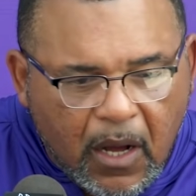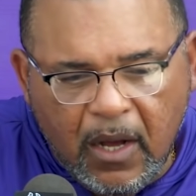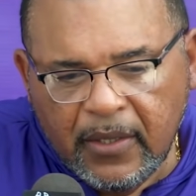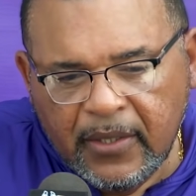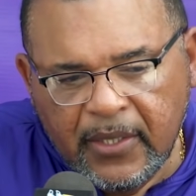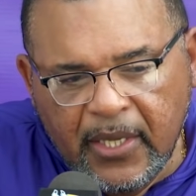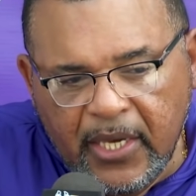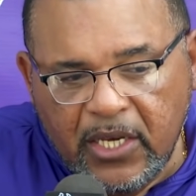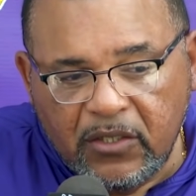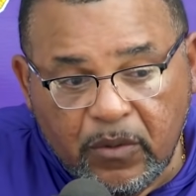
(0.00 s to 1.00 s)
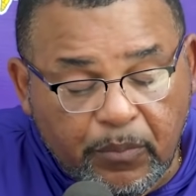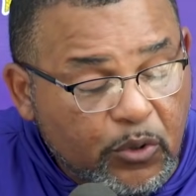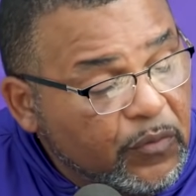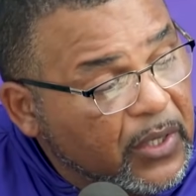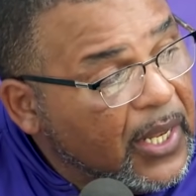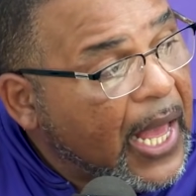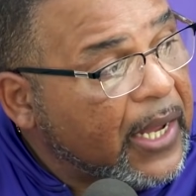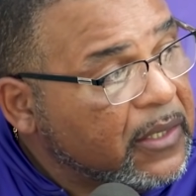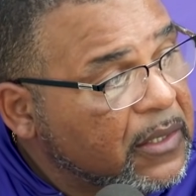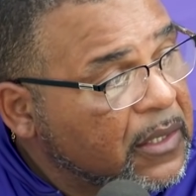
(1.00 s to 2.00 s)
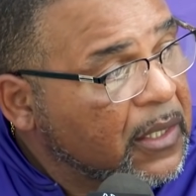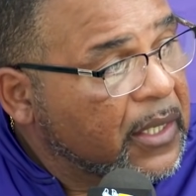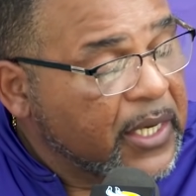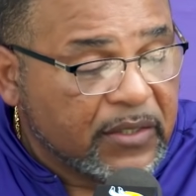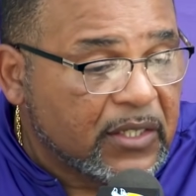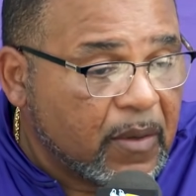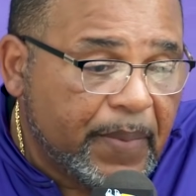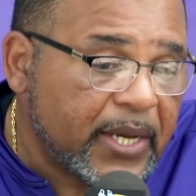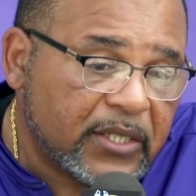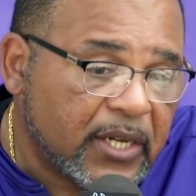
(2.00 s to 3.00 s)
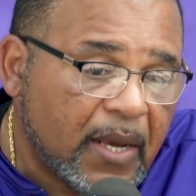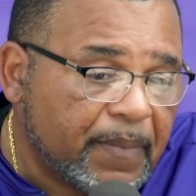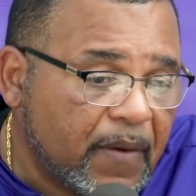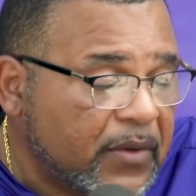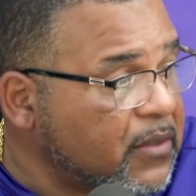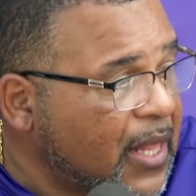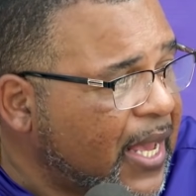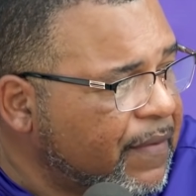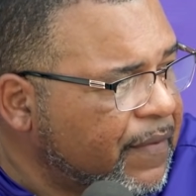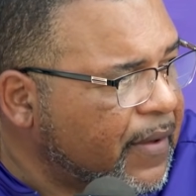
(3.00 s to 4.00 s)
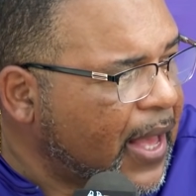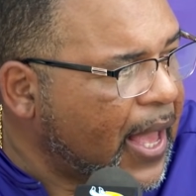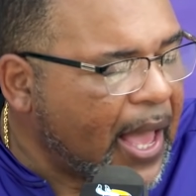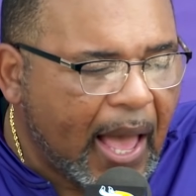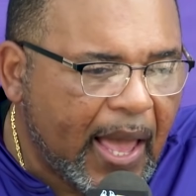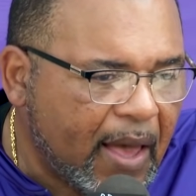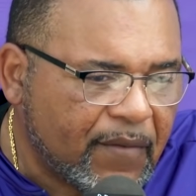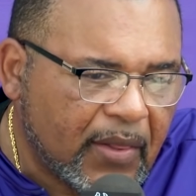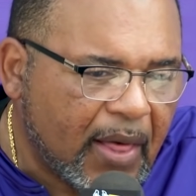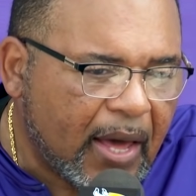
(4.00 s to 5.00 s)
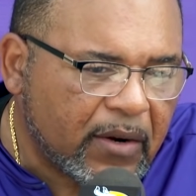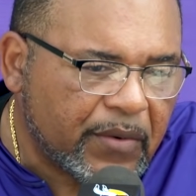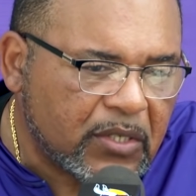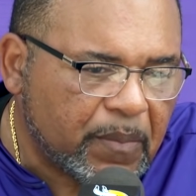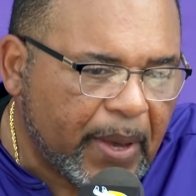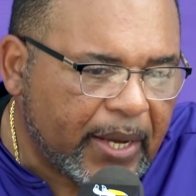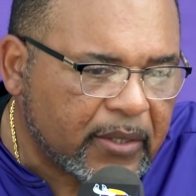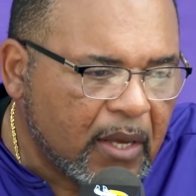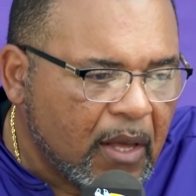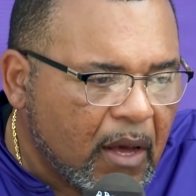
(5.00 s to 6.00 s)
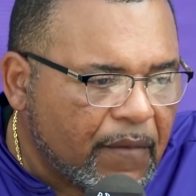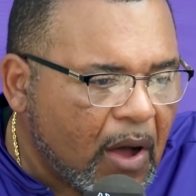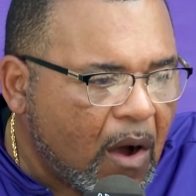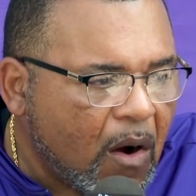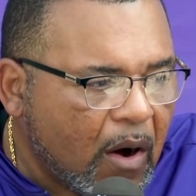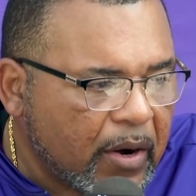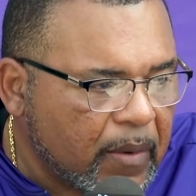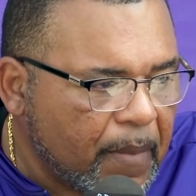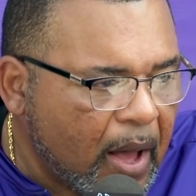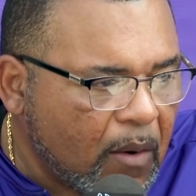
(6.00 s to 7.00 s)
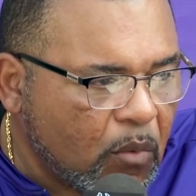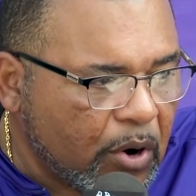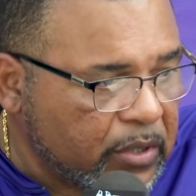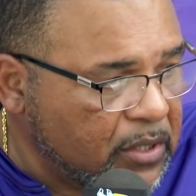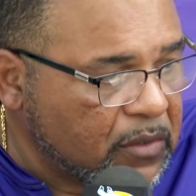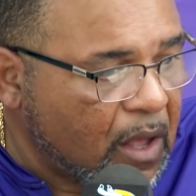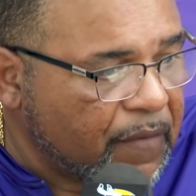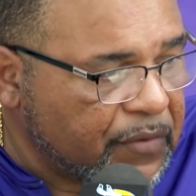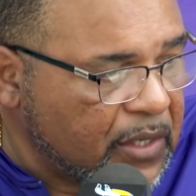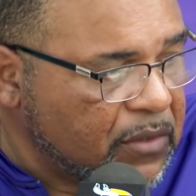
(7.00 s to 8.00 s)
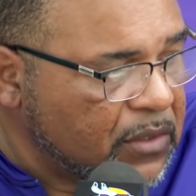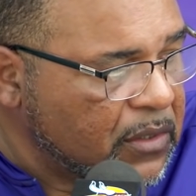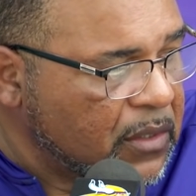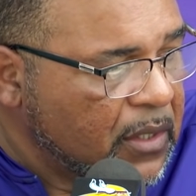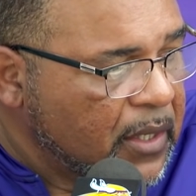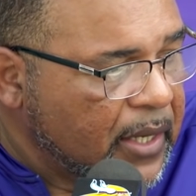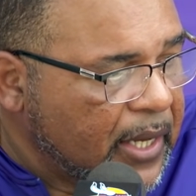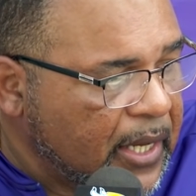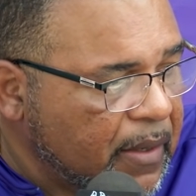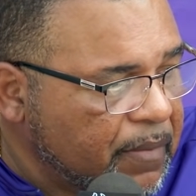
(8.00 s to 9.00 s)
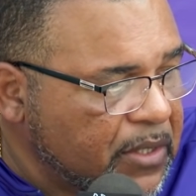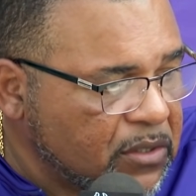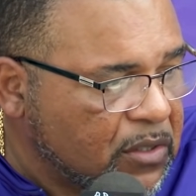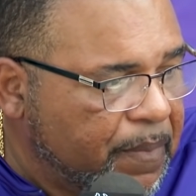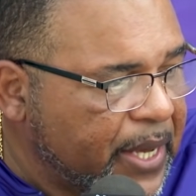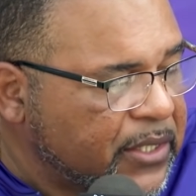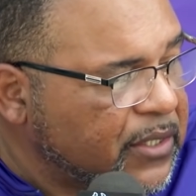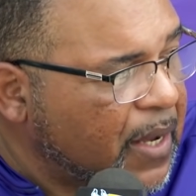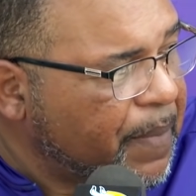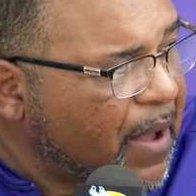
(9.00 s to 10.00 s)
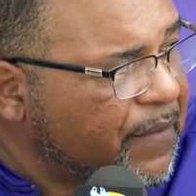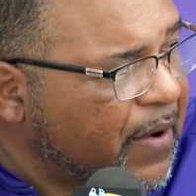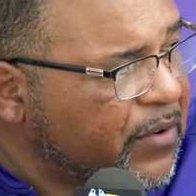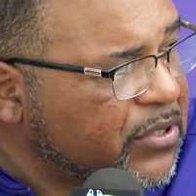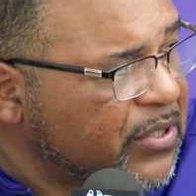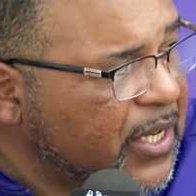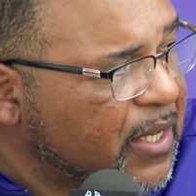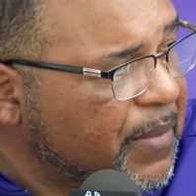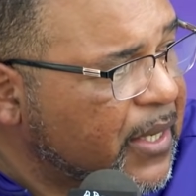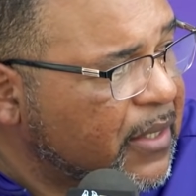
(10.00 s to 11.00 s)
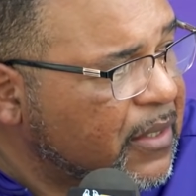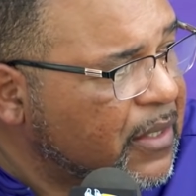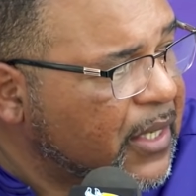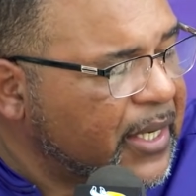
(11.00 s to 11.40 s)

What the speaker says: Oh, he's improved a lot. He's in the best shape of his life. I have a lot of respect of how hard Armin worked this offseason. This is the best shape I've ever seen him in.